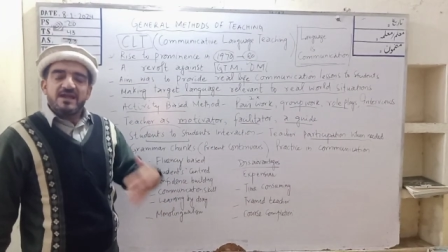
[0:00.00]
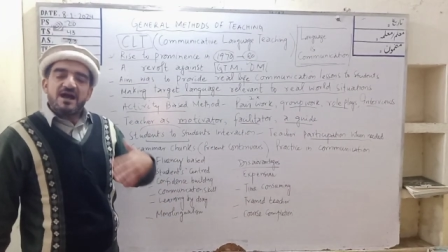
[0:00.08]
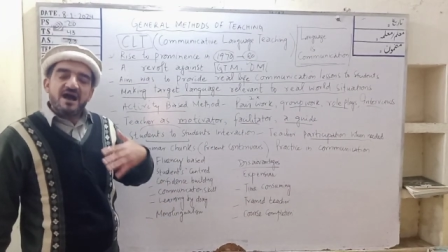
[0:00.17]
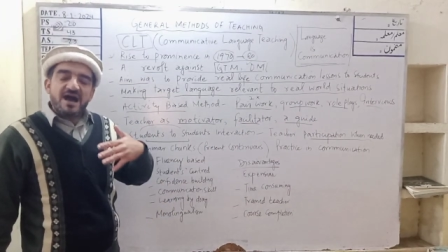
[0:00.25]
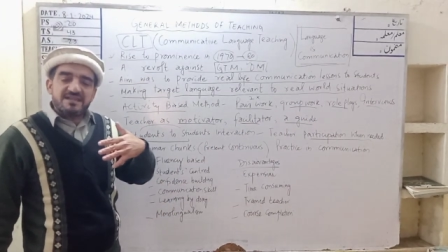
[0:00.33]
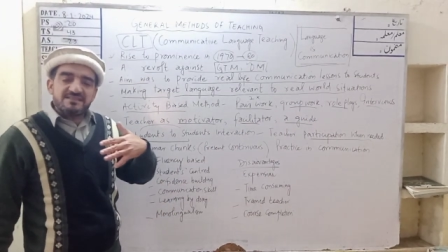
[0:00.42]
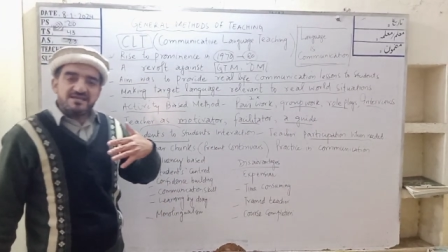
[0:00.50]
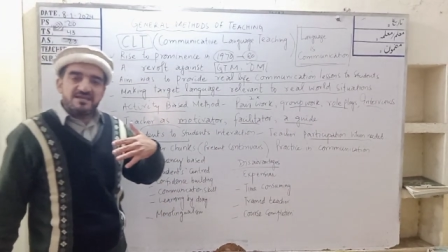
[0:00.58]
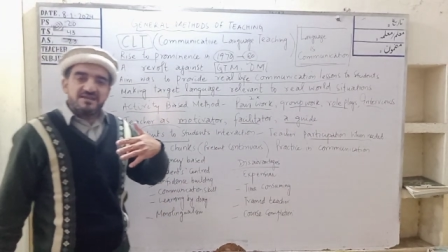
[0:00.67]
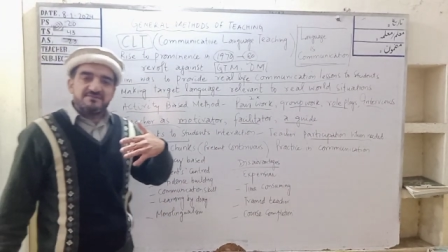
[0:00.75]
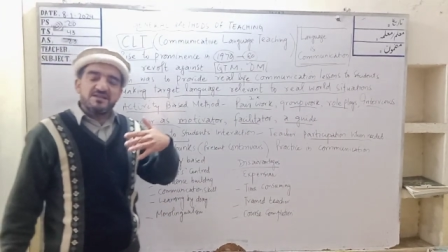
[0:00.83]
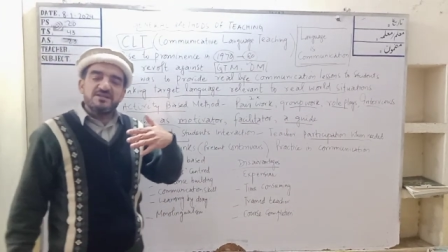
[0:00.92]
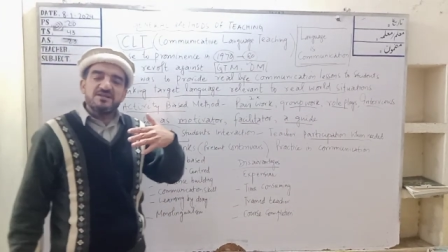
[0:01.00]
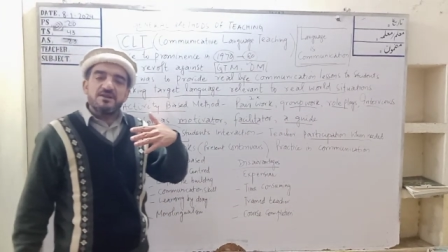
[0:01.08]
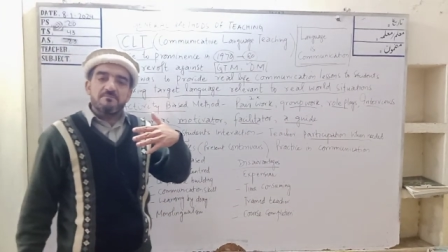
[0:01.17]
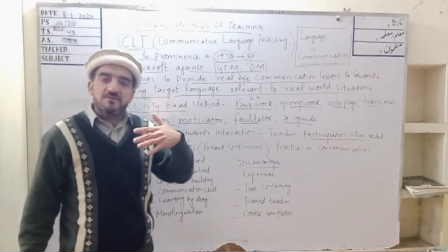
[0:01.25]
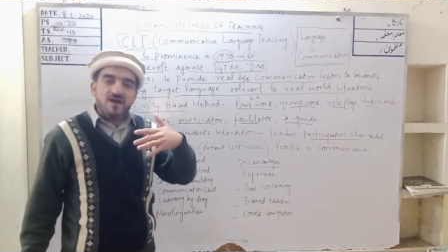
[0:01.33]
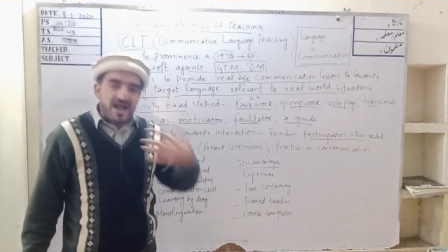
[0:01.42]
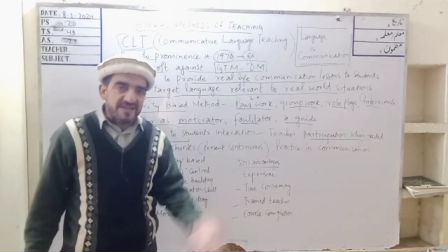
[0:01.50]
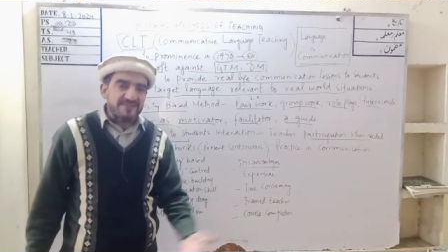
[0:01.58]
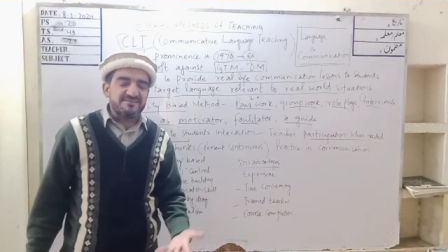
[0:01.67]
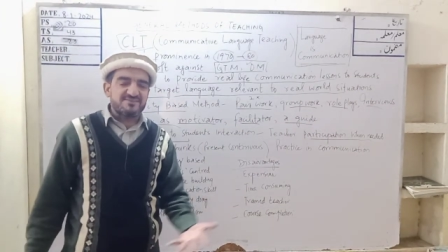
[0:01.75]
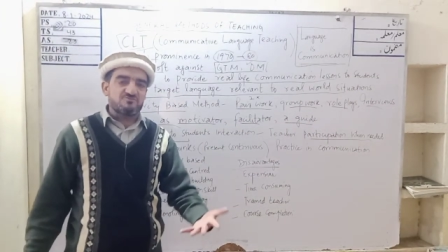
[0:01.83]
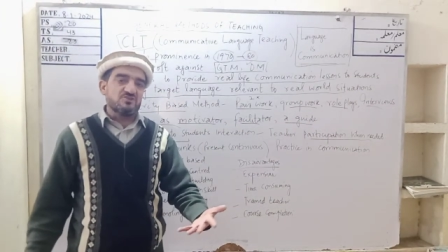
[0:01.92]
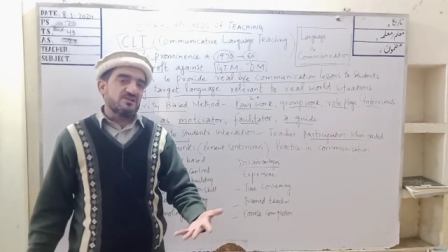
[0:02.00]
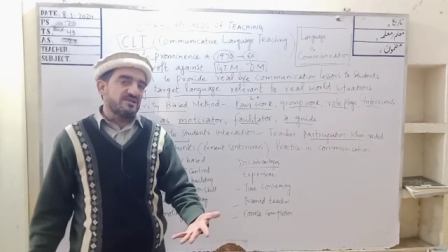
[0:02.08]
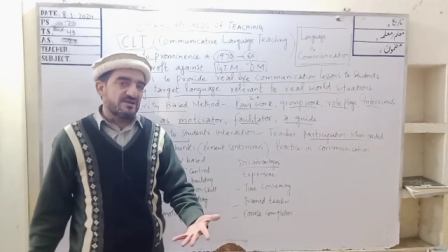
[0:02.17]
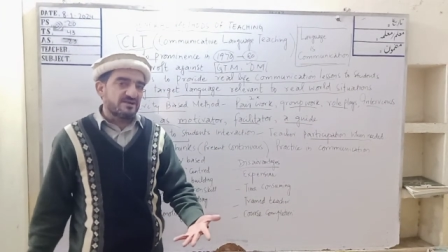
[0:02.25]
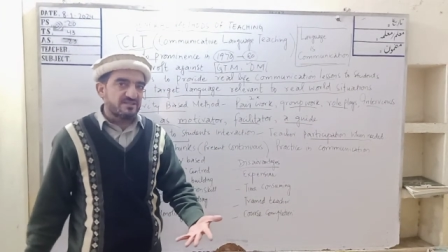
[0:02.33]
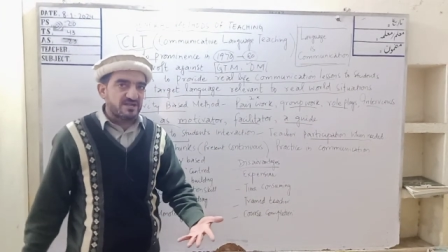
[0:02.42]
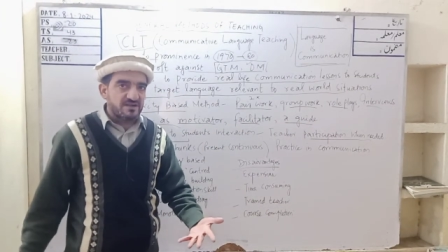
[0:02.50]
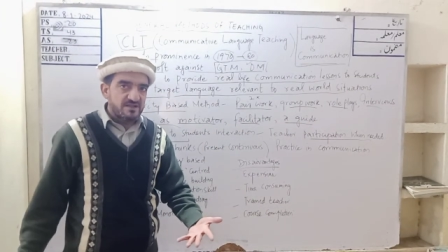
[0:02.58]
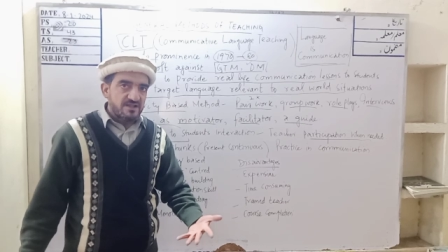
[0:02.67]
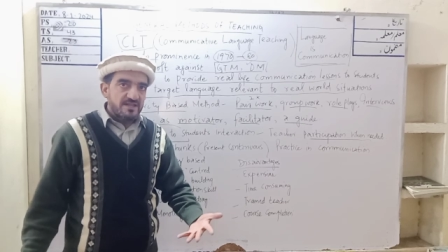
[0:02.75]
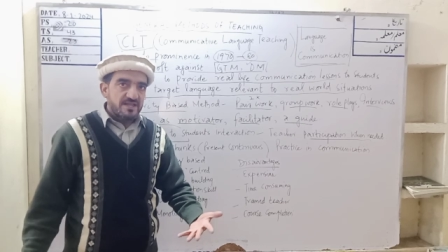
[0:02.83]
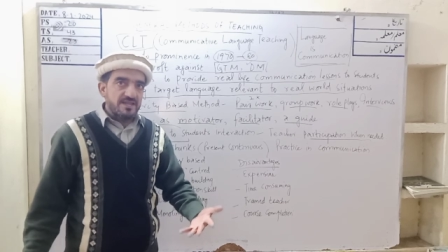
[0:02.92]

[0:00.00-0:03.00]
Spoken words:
or there is a need of guidance to the learner.